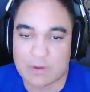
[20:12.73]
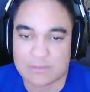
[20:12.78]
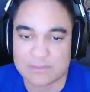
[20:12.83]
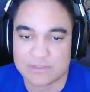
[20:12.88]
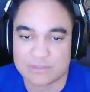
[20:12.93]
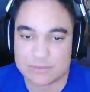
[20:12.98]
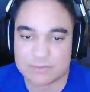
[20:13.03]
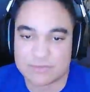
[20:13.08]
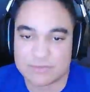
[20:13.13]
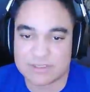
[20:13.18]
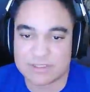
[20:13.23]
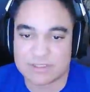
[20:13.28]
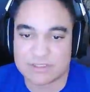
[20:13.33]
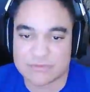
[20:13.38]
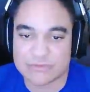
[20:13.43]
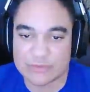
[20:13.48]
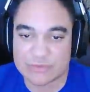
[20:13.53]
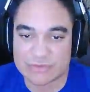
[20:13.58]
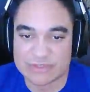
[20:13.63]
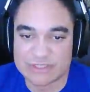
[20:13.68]
me to be.
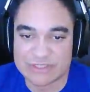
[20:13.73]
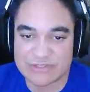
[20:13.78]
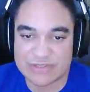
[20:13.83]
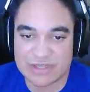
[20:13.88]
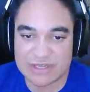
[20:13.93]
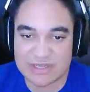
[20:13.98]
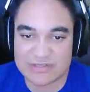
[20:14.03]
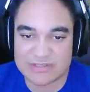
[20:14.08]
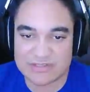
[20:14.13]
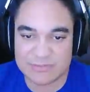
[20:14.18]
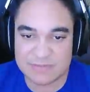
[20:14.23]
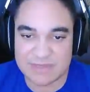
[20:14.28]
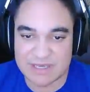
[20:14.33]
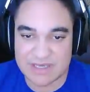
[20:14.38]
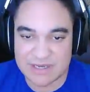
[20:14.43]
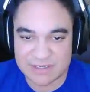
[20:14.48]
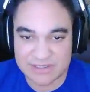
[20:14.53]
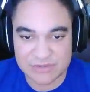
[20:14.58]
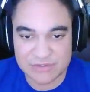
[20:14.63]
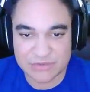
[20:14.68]
So in this case, it's
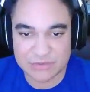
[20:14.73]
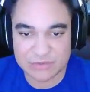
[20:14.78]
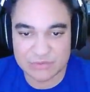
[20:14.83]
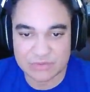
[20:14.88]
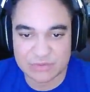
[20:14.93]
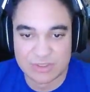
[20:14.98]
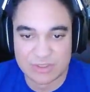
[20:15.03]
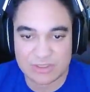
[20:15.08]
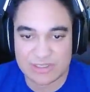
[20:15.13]
behind you.